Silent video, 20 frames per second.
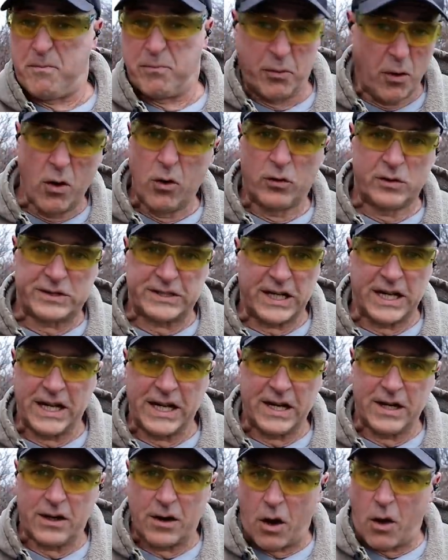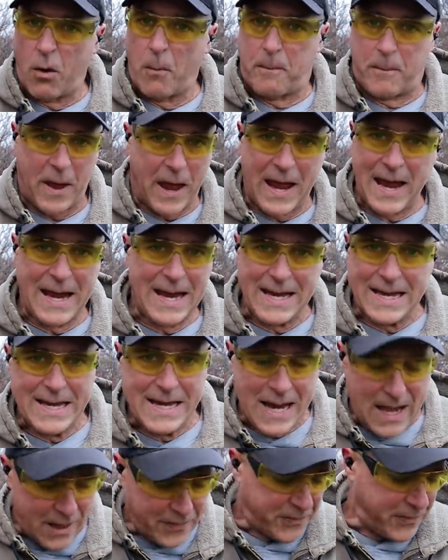bruising, no
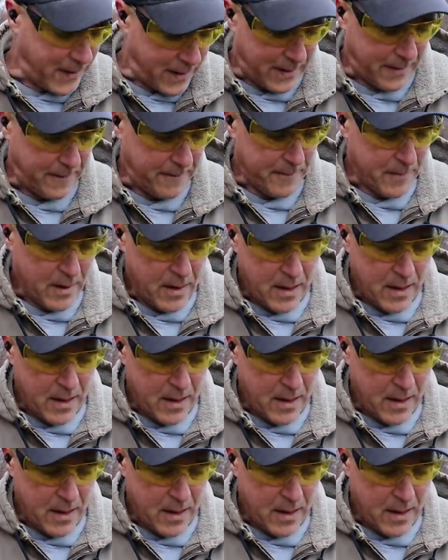pain, nothing.